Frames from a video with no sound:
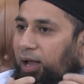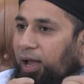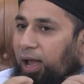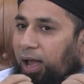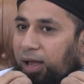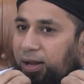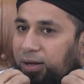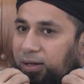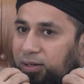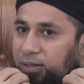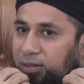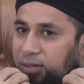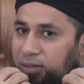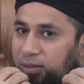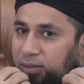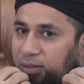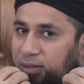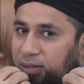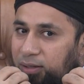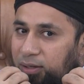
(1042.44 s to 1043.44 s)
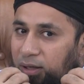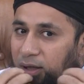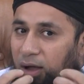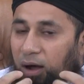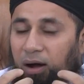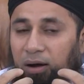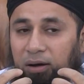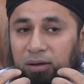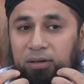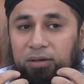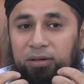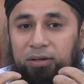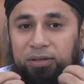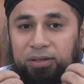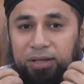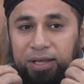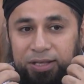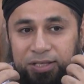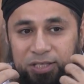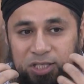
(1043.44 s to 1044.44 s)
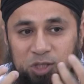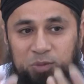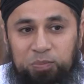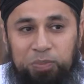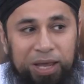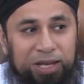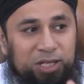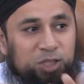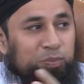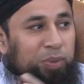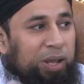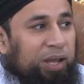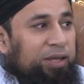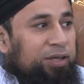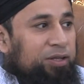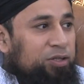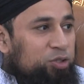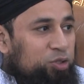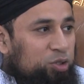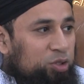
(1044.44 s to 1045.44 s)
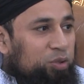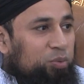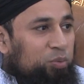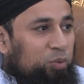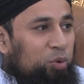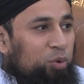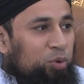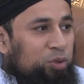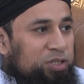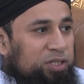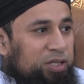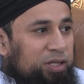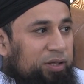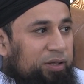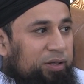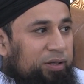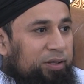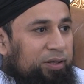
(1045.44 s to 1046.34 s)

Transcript: and gargled and spat back into the water.